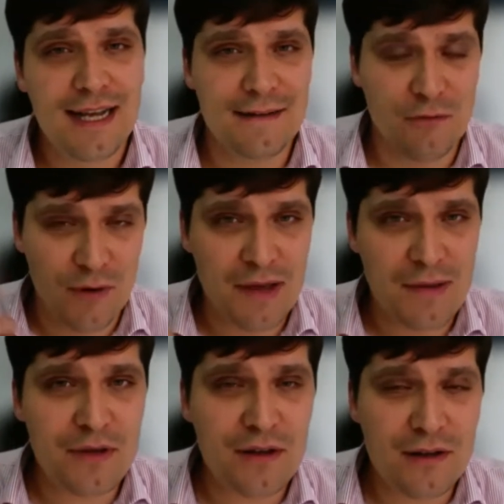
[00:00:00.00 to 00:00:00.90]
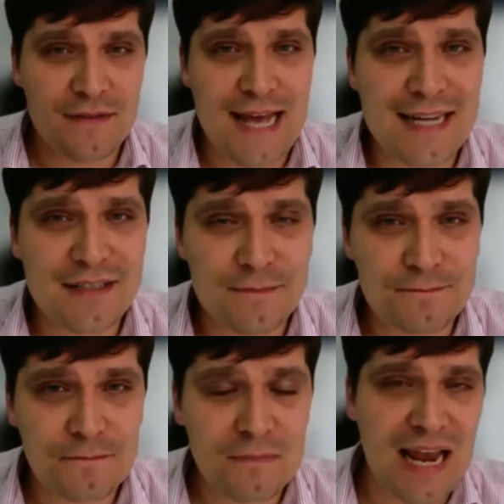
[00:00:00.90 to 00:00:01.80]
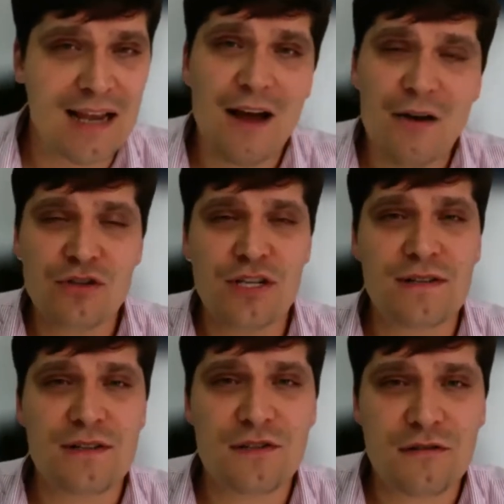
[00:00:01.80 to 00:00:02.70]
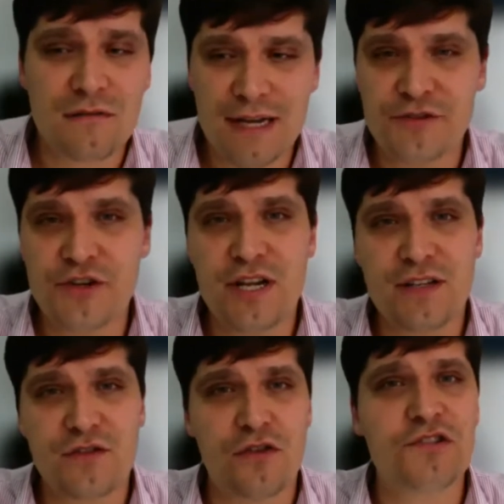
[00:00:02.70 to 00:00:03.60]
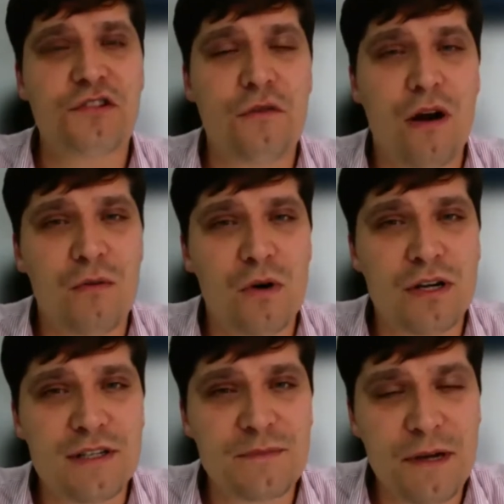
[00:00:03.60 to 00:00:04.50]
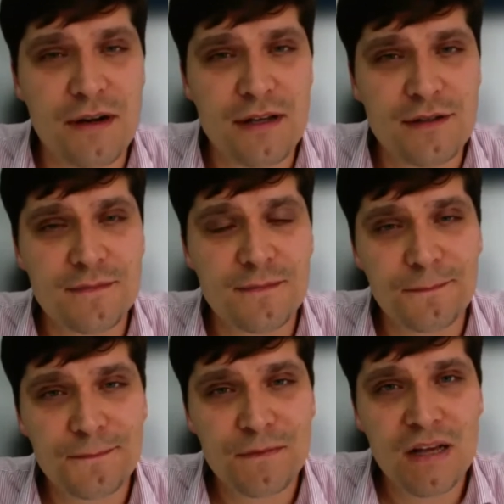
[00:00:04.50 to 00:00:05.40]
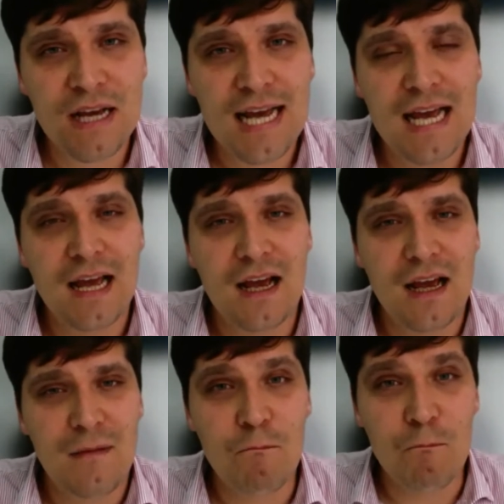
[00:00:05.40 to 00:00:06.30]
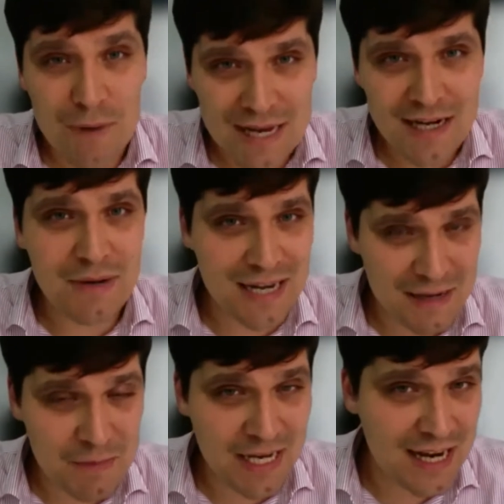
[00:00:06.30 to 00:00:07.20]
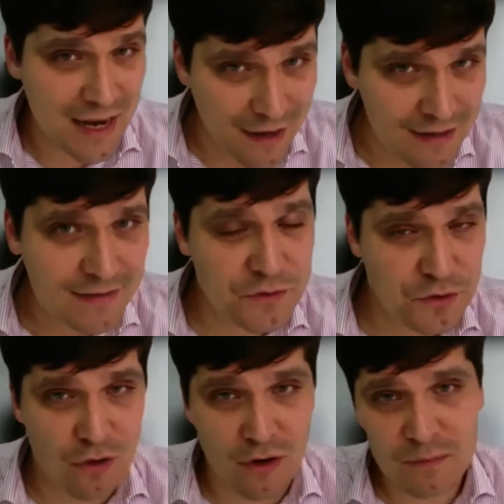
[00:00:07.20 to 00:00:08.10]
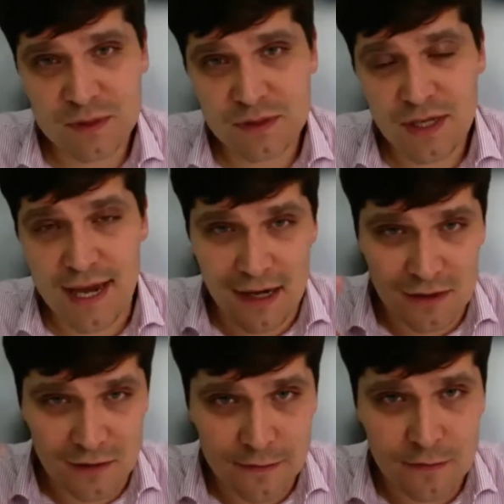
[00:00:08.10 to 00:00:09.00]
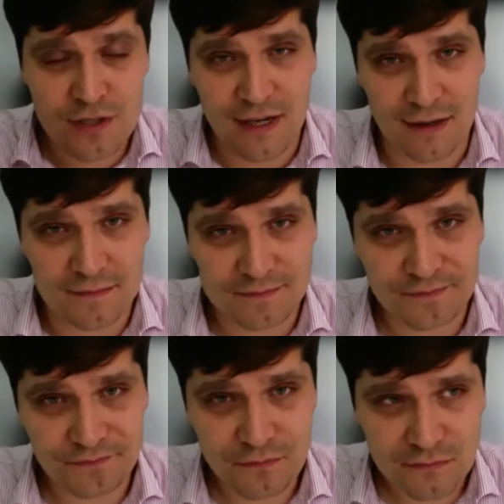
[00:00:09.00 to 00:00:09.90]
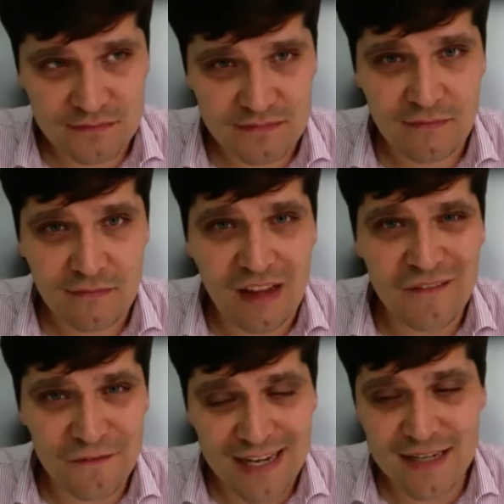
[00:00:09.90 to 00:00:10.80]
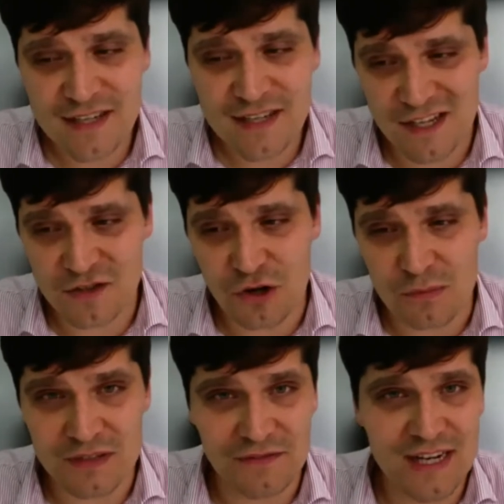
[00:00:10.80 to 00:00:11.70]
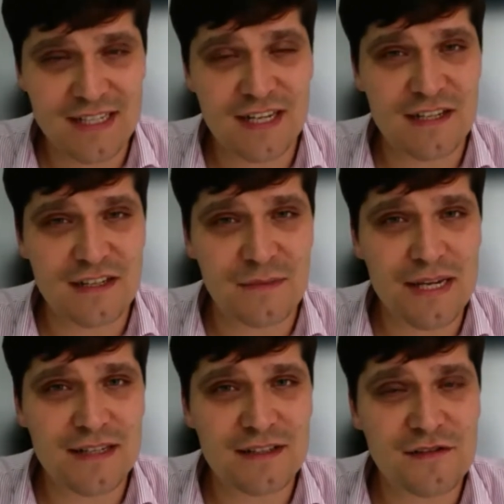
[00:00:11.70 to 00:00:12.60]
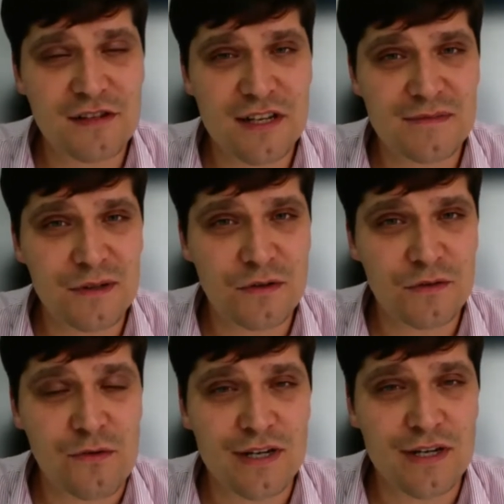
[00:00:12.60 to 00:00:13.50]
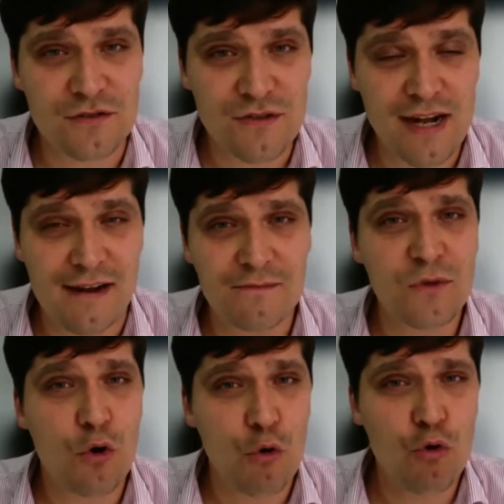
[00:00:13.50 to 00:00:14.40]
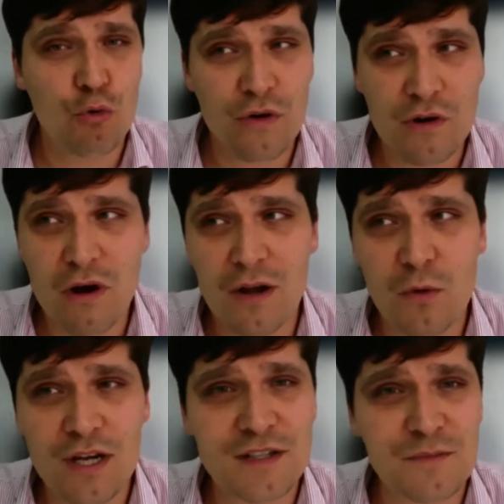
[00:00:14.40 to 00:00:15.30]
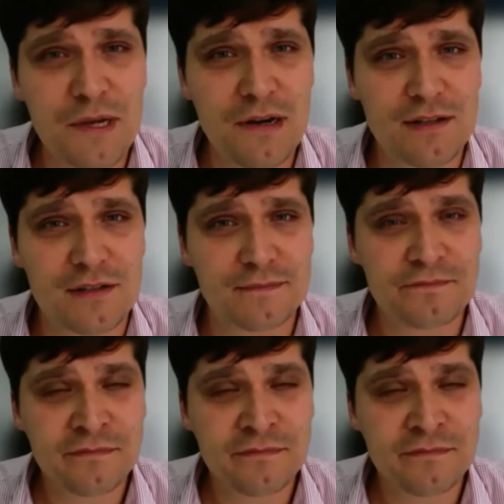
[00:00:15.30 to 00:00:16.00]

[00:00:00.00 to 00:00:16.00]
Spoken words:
Remember that accountants, engineers do not require work experience. Many other jobs, including VETASES jobs, and VETASES is the biggest skills assessment authority in Australia, all require work experience.